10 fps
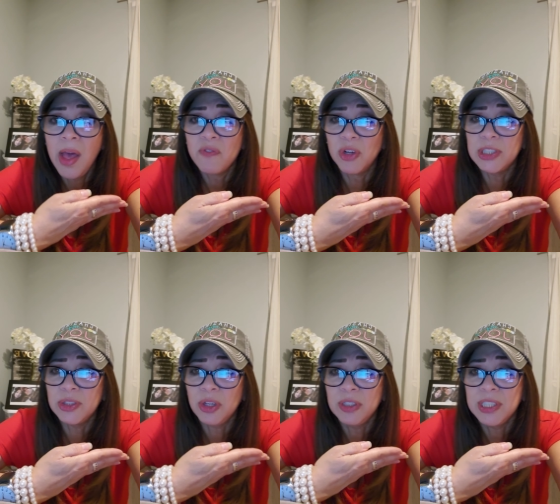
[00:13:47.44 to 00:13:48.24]
Verse
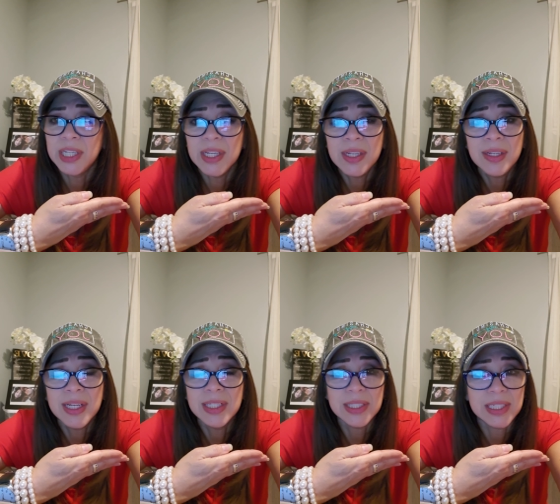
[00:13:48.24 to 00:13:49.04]
13,
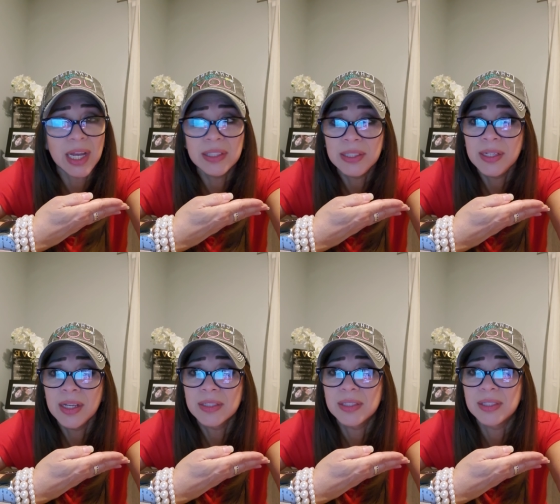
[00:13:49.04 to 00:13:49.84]
he's telling
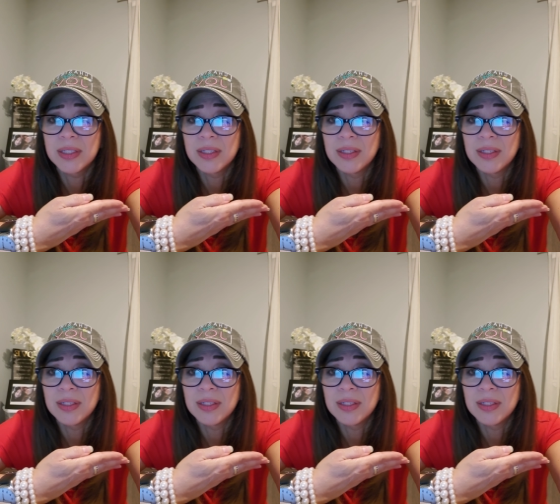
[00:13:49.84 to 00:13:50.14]
us.